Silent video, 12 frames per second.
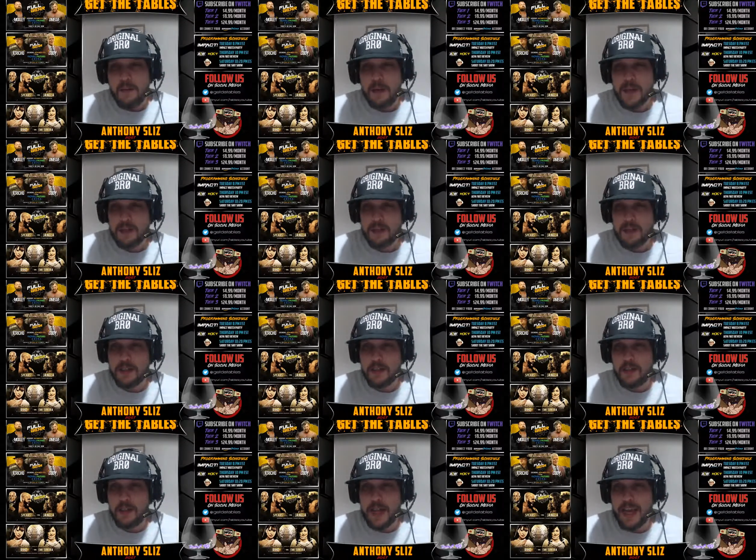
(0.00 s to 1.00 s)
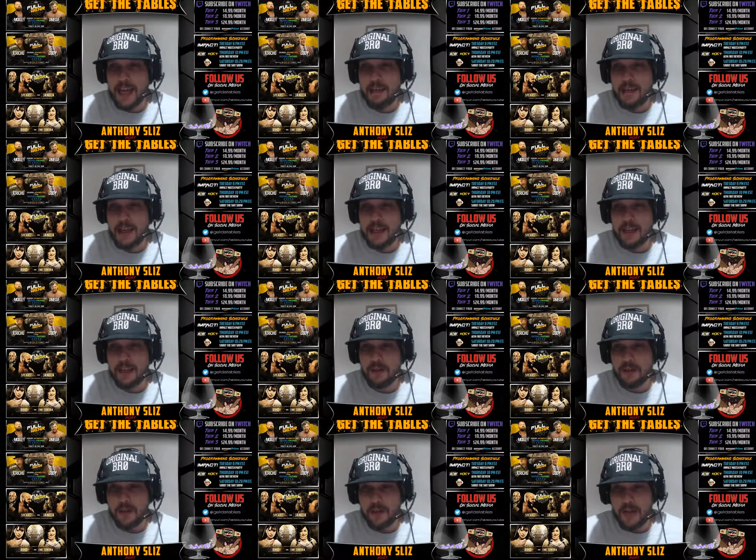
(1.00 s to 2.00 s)
possibly due to Hangman
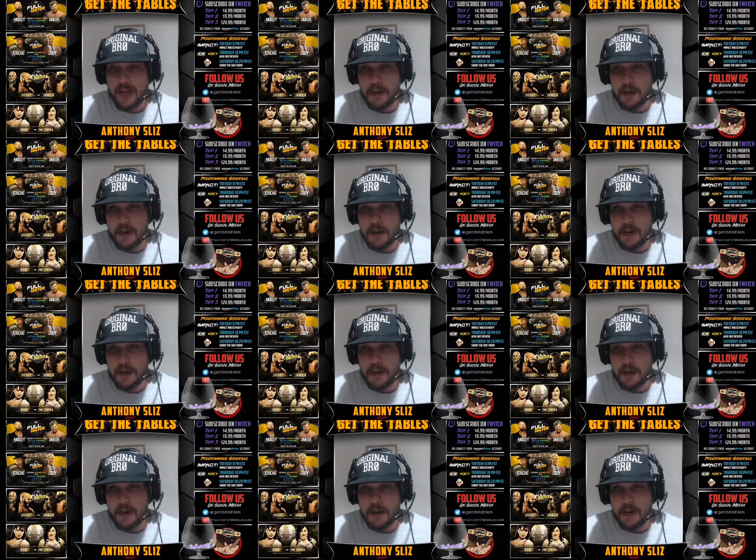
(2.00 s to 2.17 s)
heel turn I